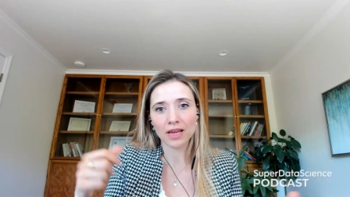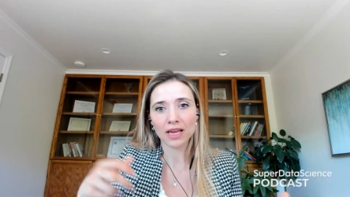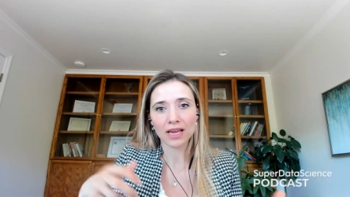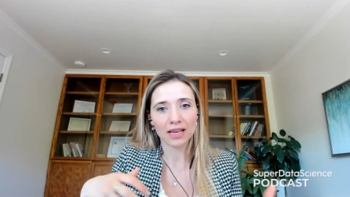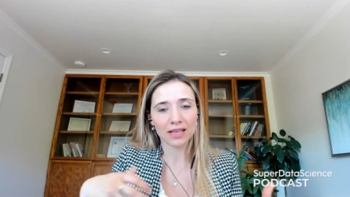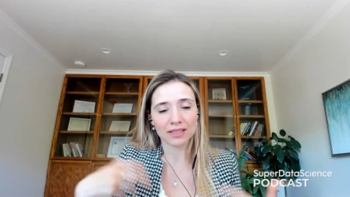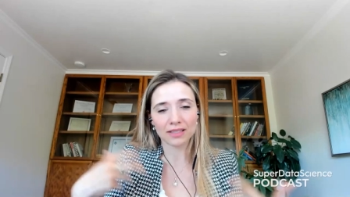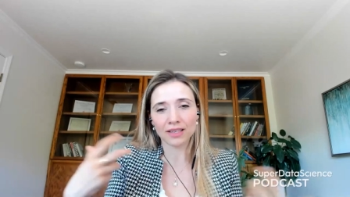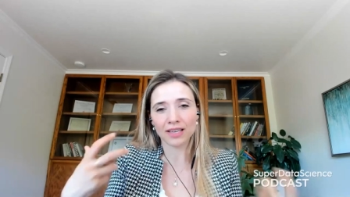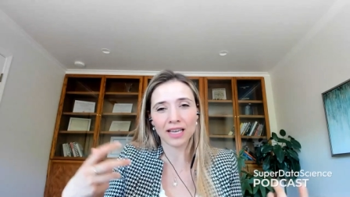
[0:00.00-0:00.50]

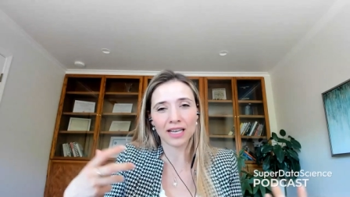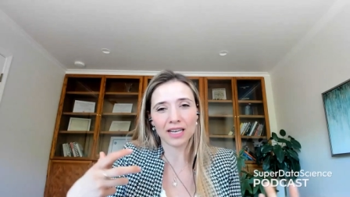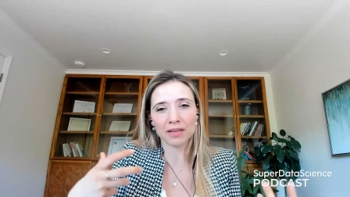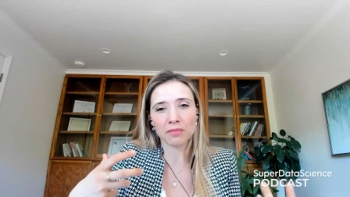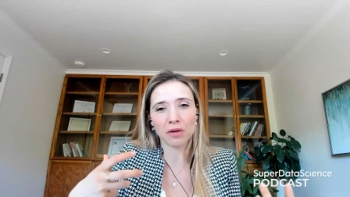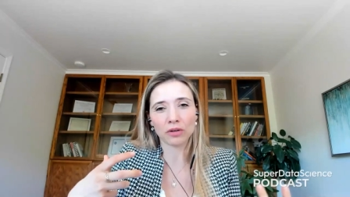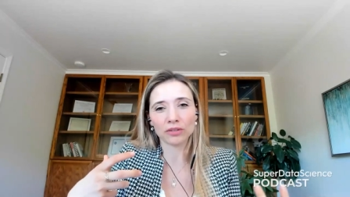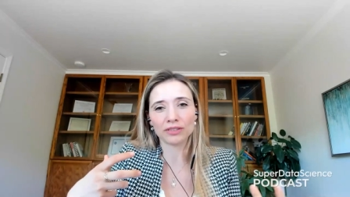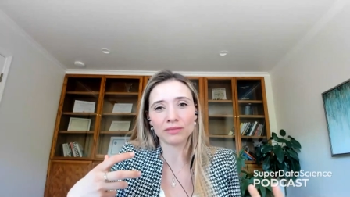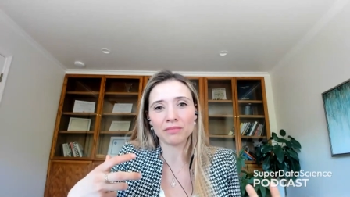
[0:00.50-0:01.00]
It's again
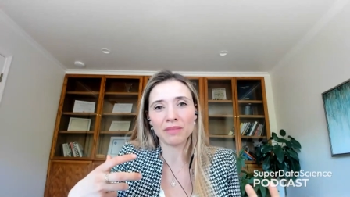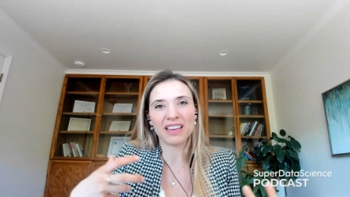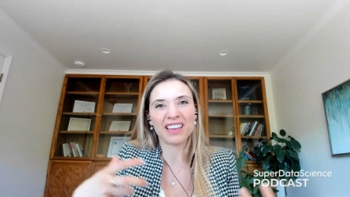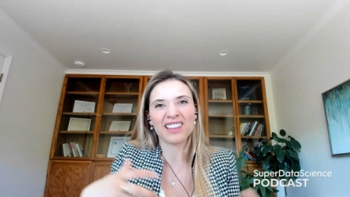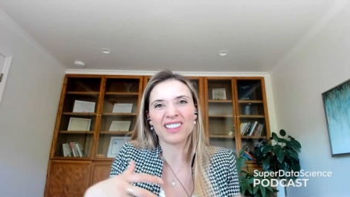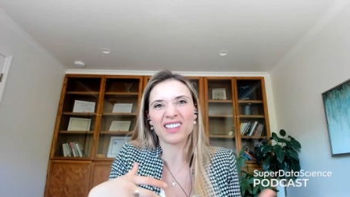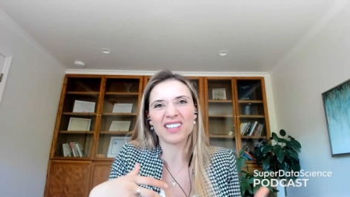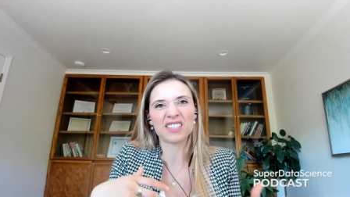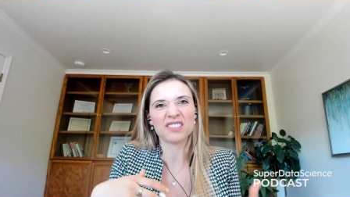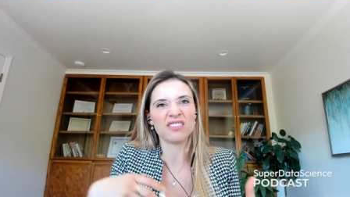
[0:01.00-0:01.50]
about
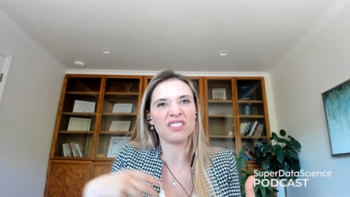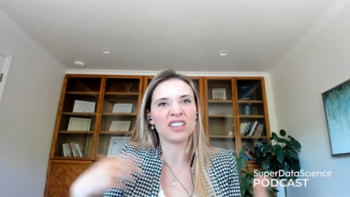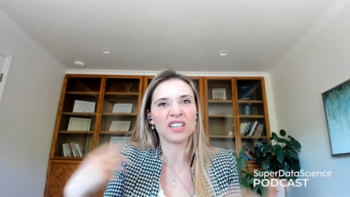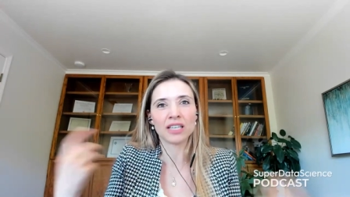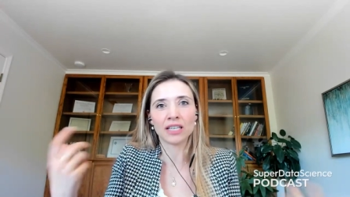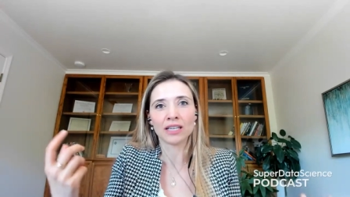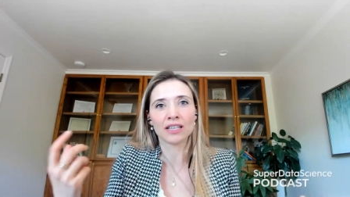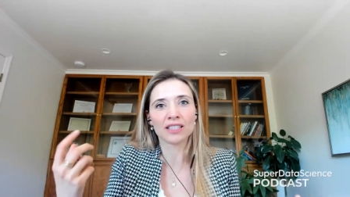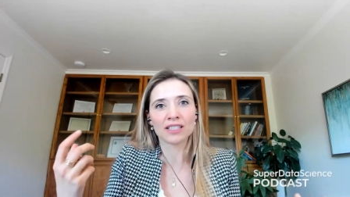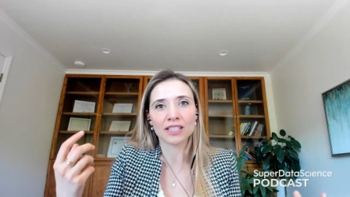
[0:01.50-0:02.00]
making this very
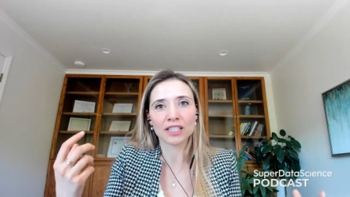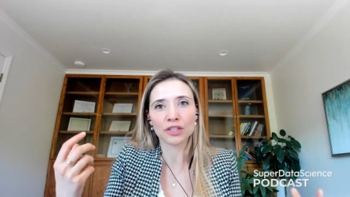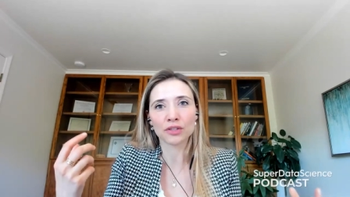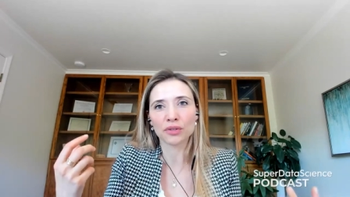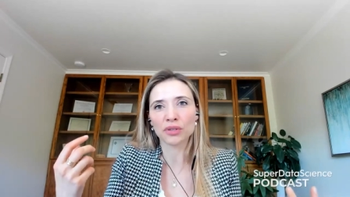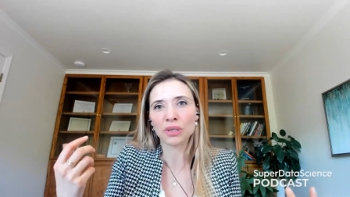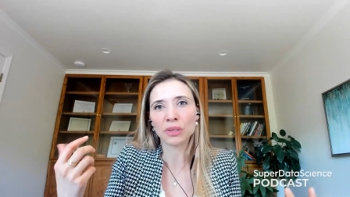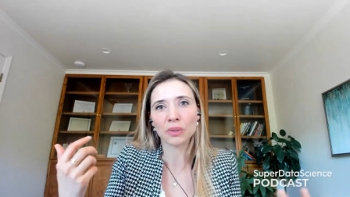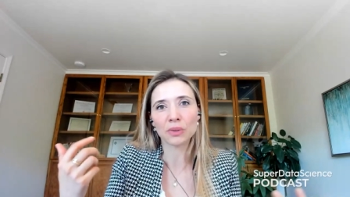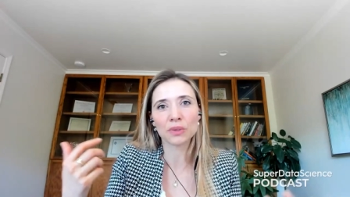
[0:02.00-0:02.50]
easy
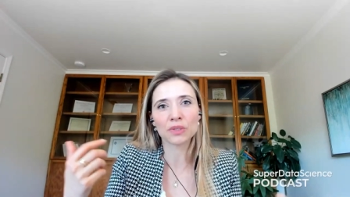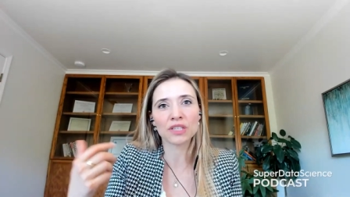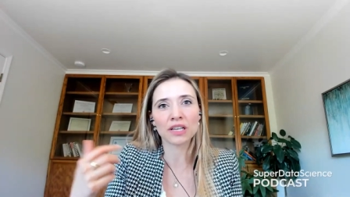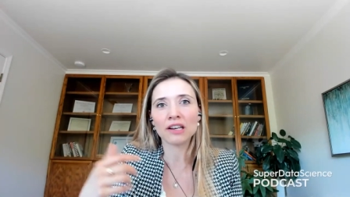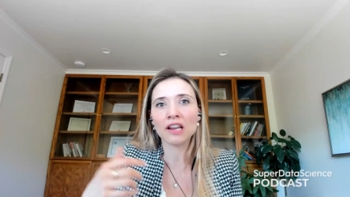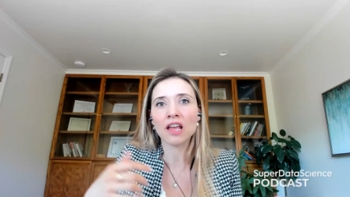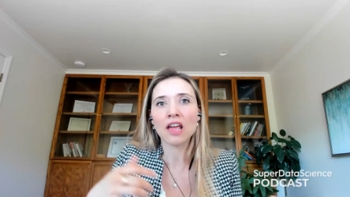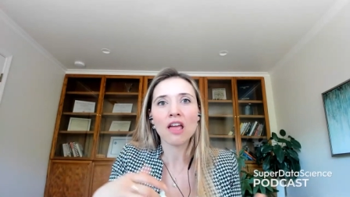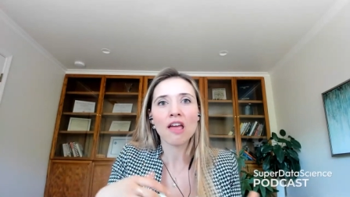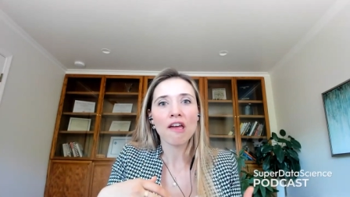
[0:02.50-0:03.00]
to use
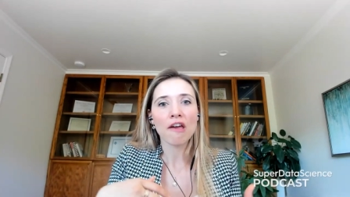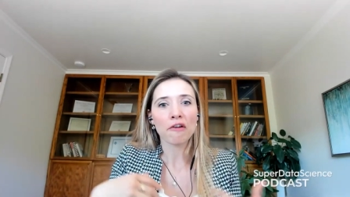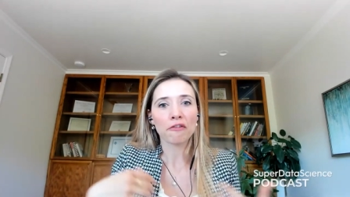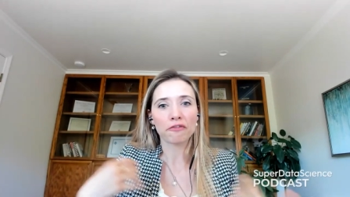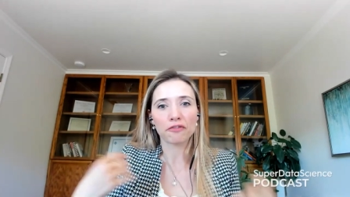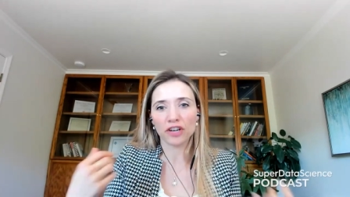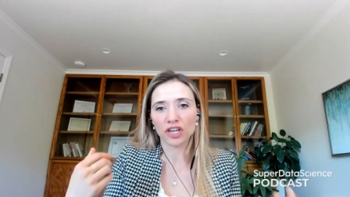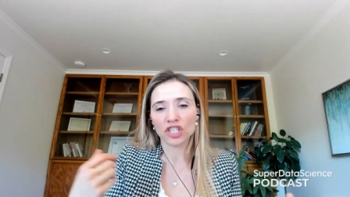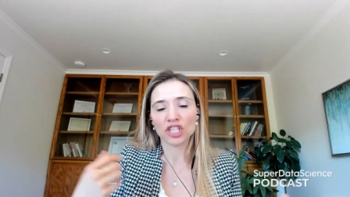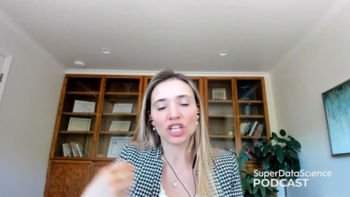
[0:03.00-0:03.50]
and
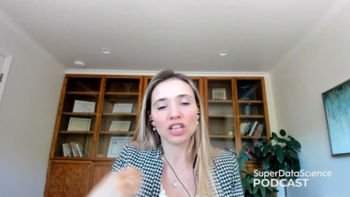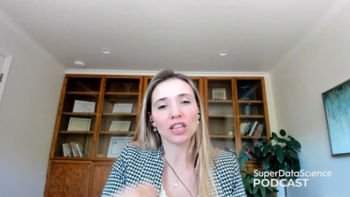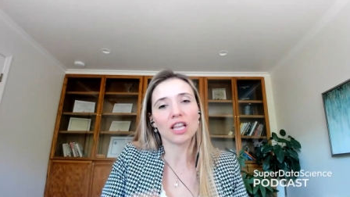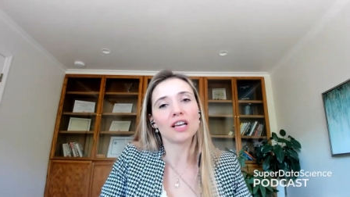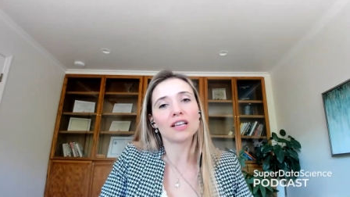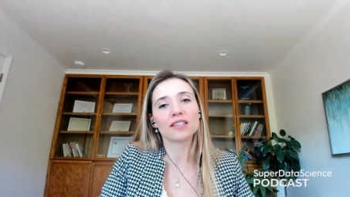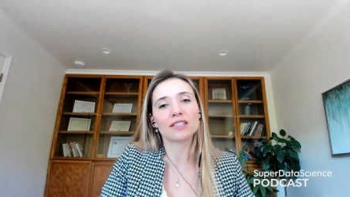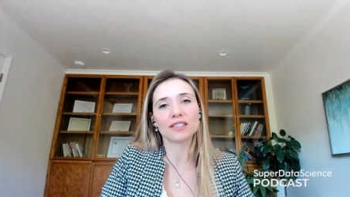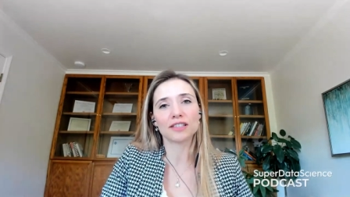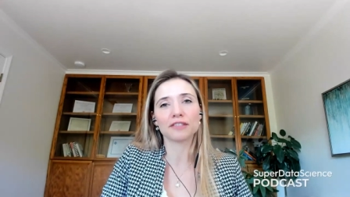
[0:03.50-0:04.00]

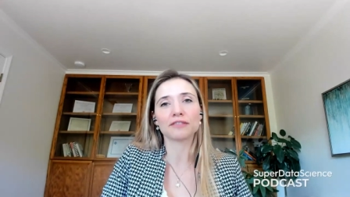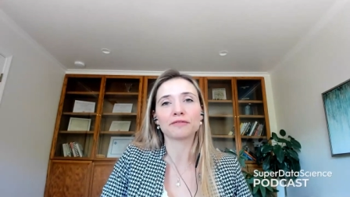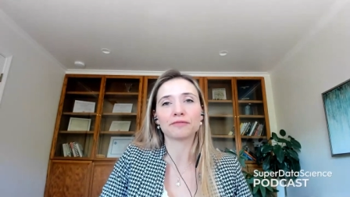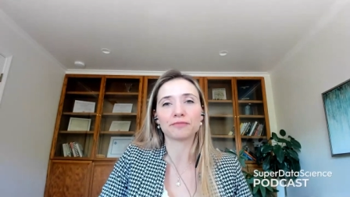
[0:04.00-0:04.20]
frictionless.